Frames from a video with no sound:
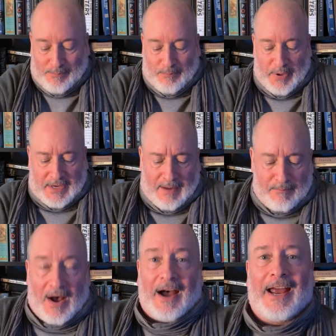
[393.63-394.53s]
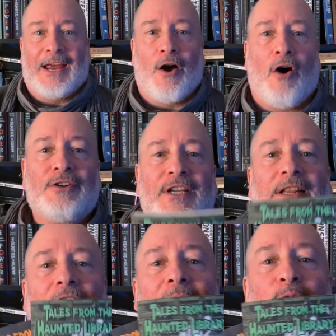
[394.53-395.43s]
Pick up my Haunted
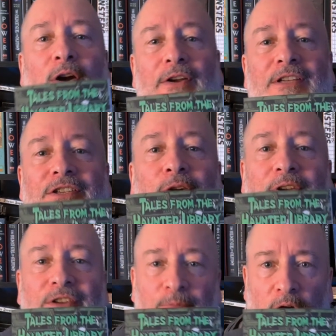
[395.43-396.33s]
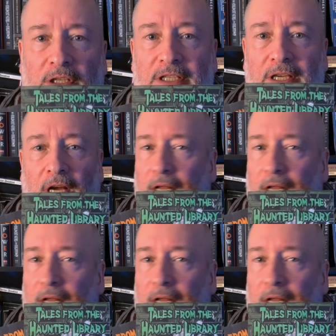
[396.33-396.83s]
Library series of books,